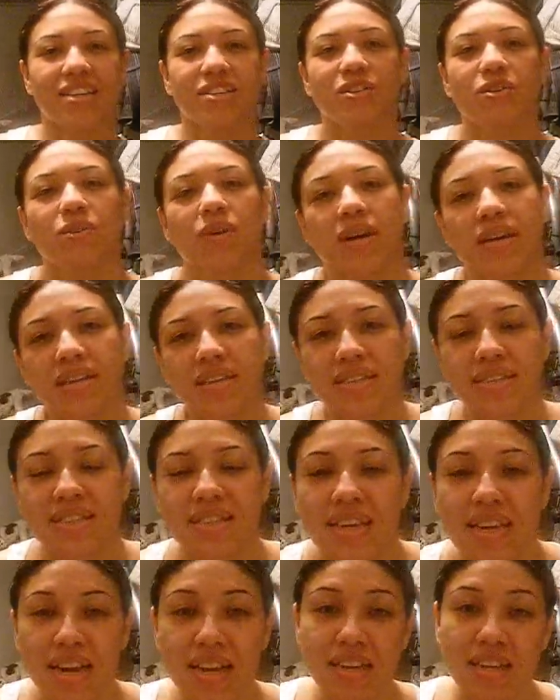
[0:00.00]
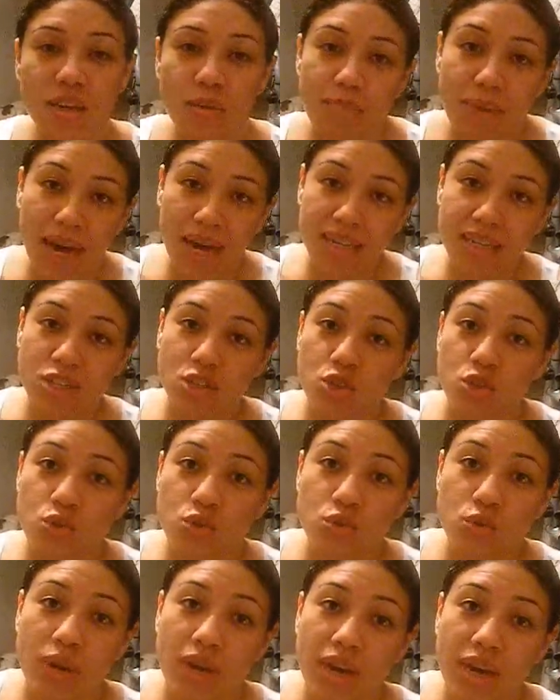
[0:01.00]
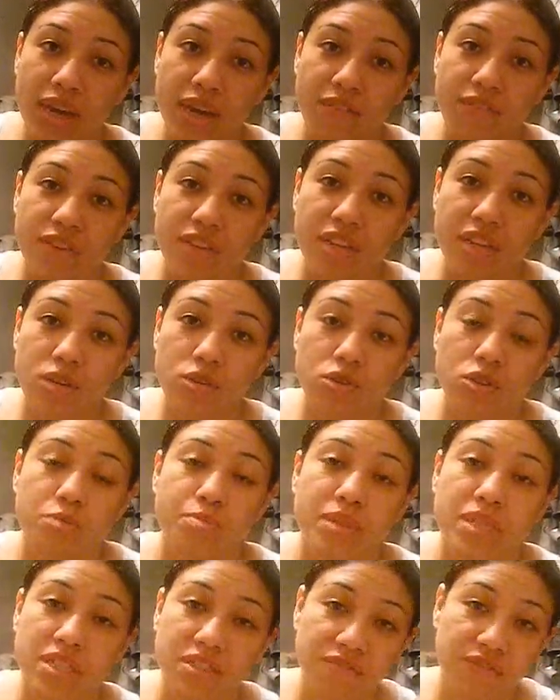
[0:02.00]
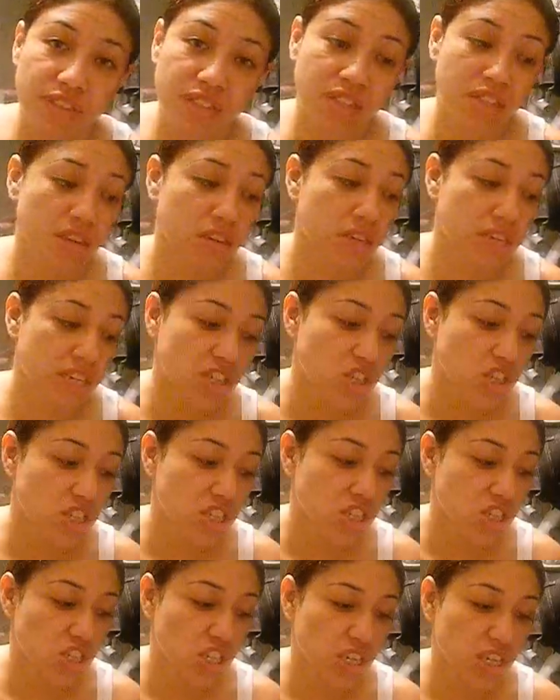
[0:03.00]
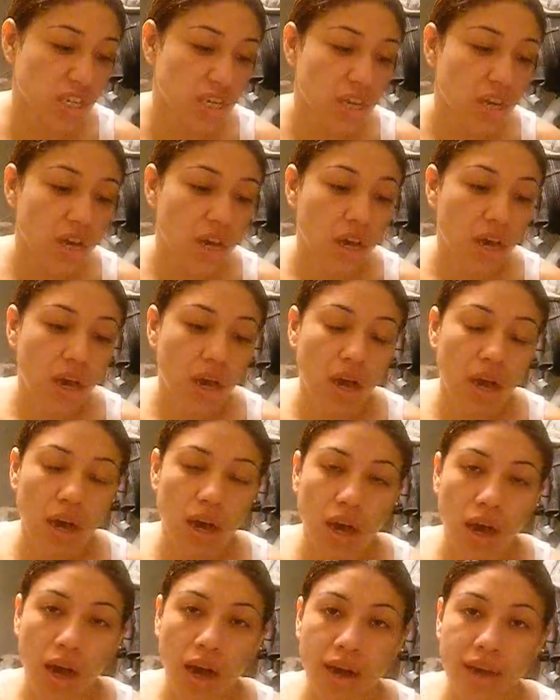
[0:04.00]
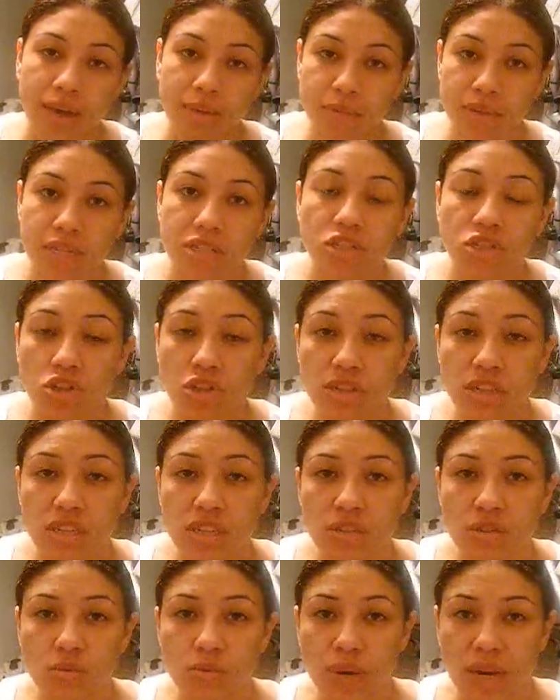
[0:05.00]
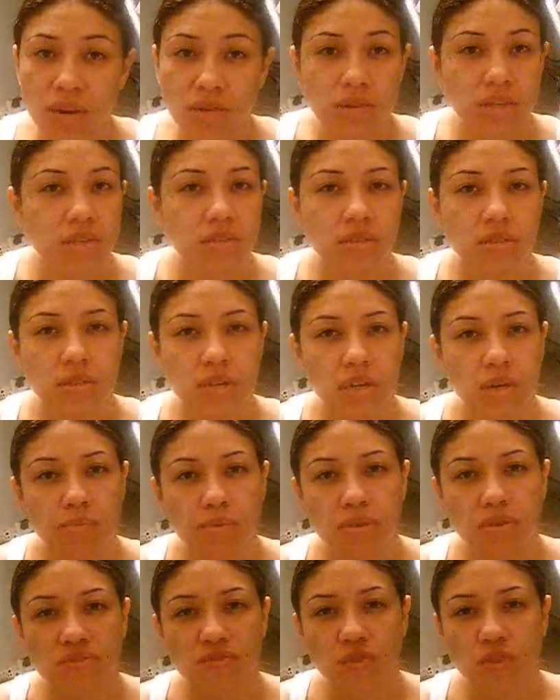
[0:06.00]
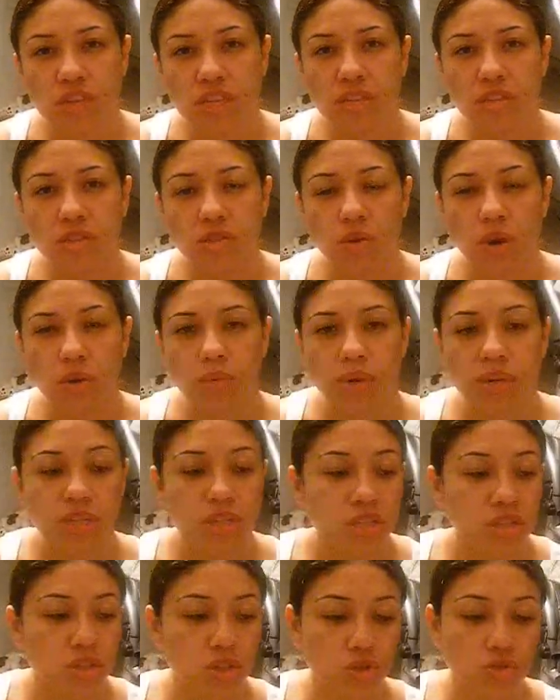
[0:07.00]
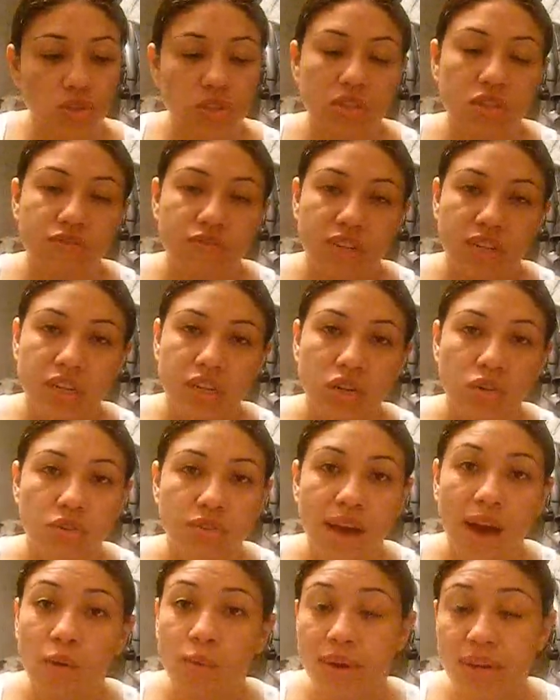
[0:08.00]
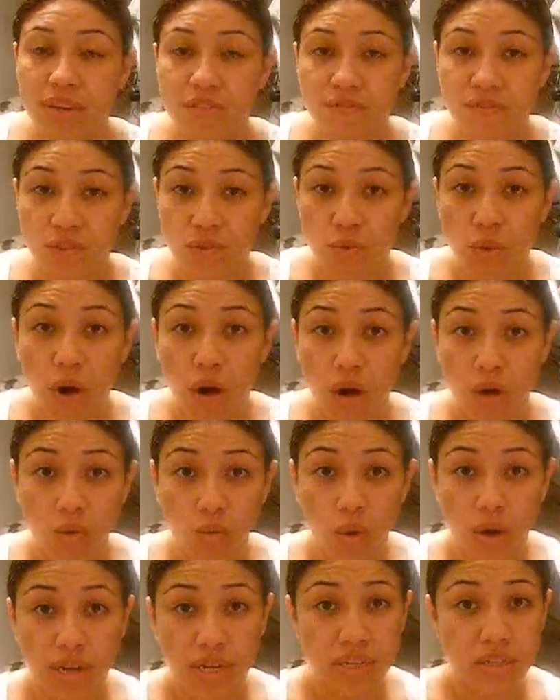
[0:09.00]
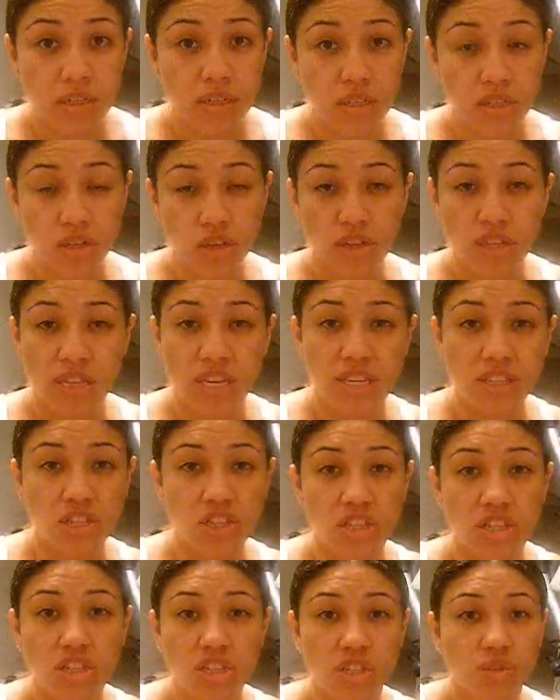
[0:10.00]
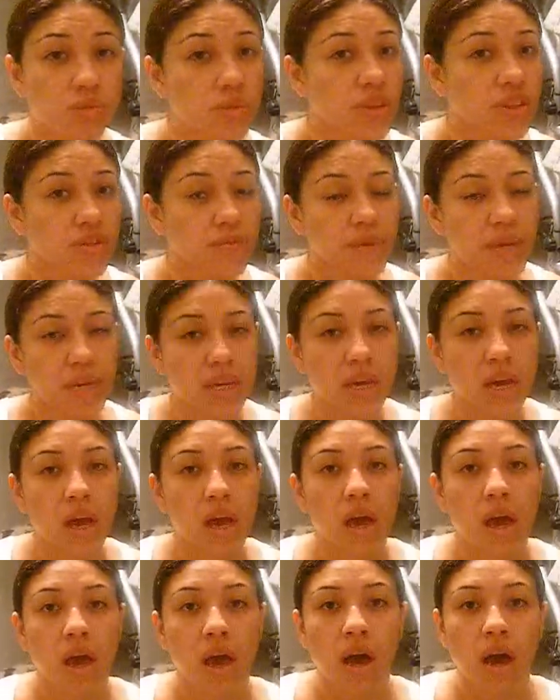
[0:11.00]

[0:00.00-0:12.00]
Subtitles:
I know I said I'd come back and do a video specifically on HCG. I am going to start another round here in a couple of weeks, so I wanted to do this video. That way, if you are wanting to start the HCG with me,